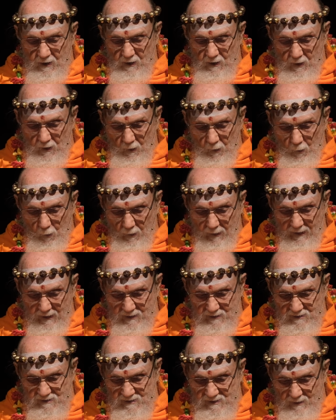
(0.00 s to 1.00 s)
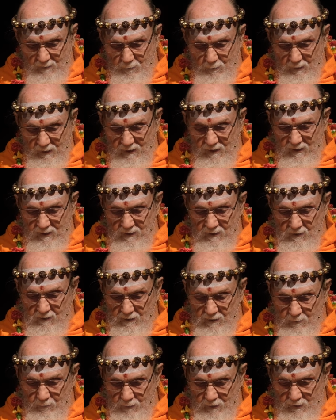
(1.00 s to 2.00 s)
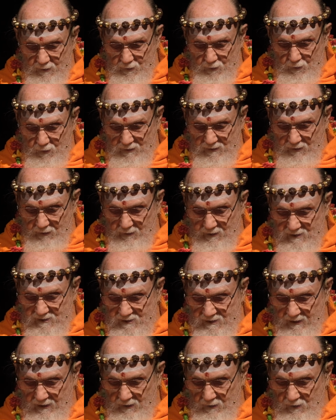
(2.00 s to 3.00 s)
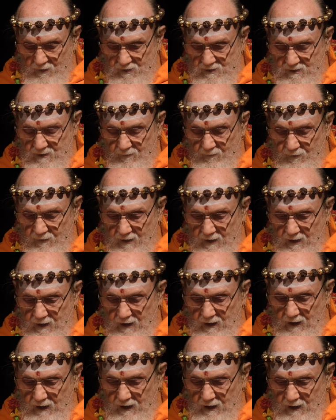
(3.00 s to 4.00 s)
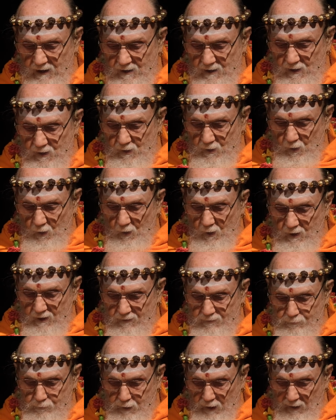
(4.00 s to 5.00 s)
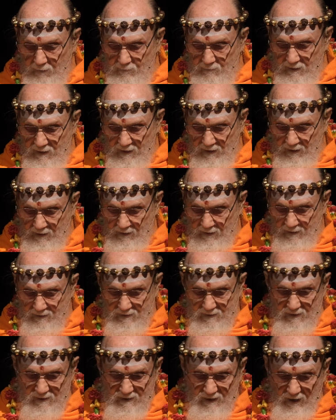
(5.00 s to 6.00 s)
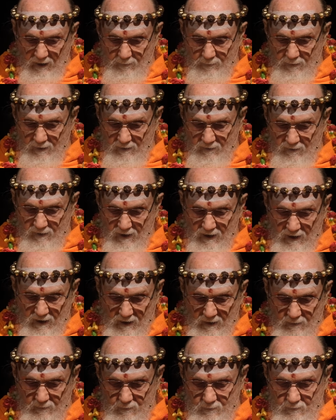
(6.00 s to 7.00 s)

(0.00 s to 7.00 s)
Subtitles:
awakens the pineal and pituitary centers and the door of Brahman at the top of the head.